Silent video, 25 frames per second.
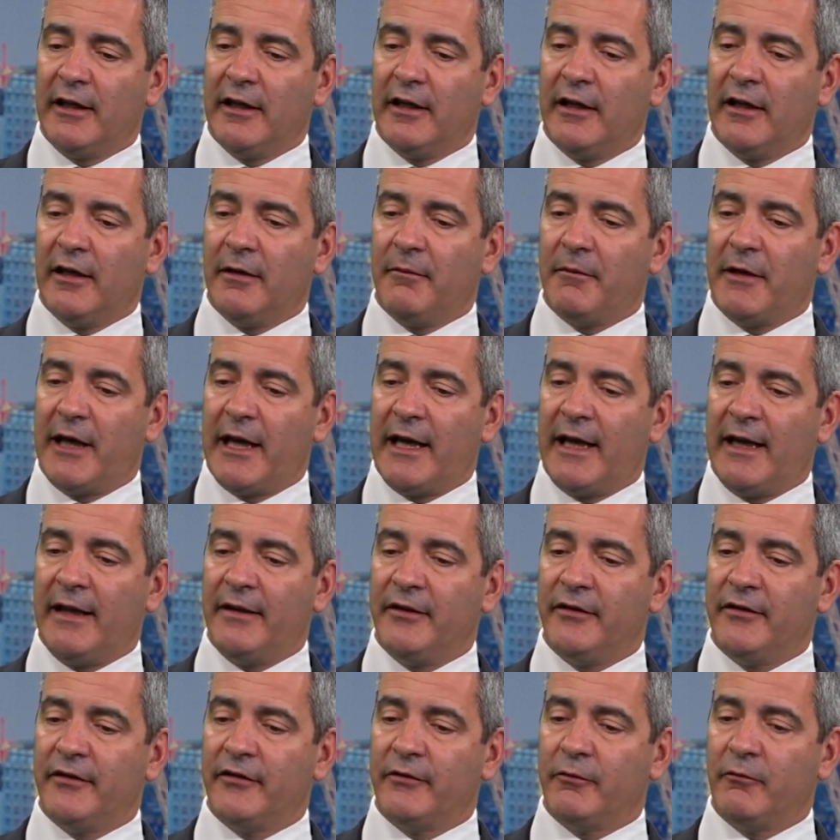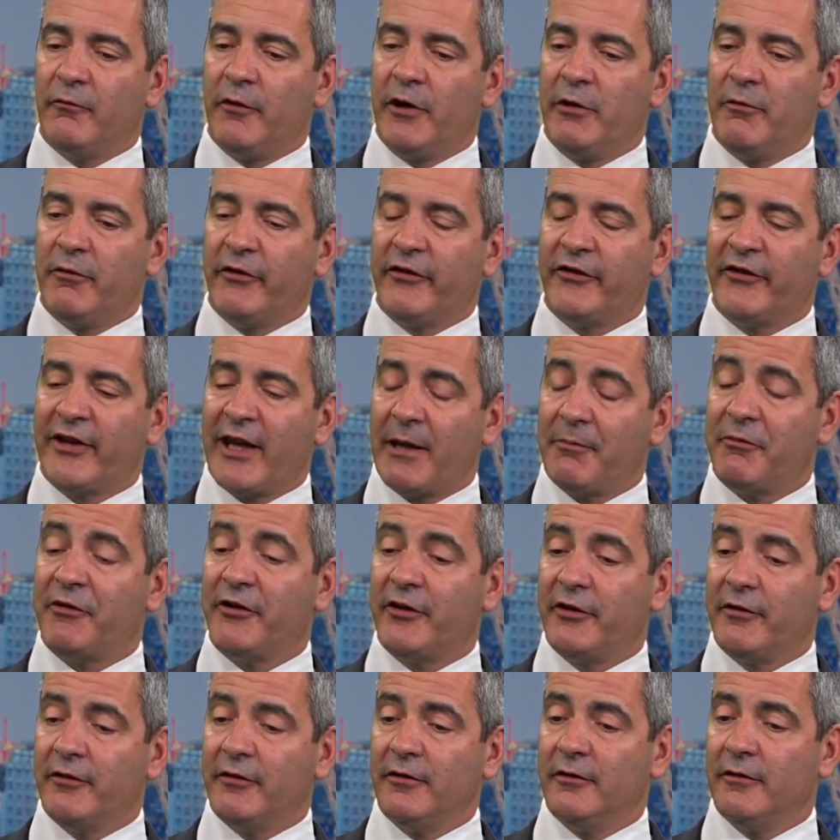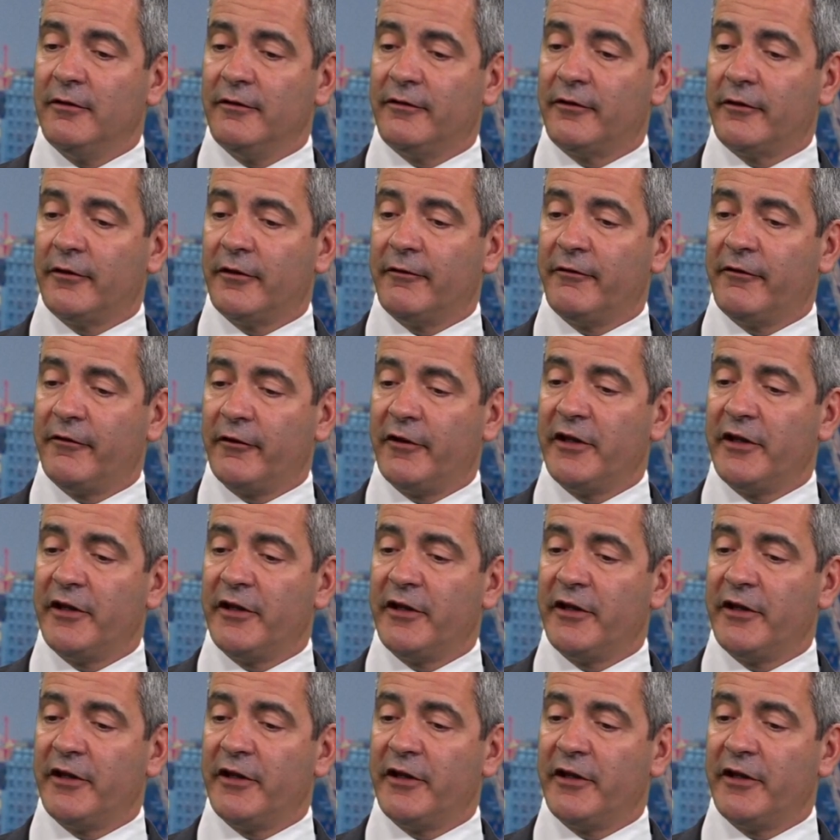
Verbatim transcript: And we were skeptical for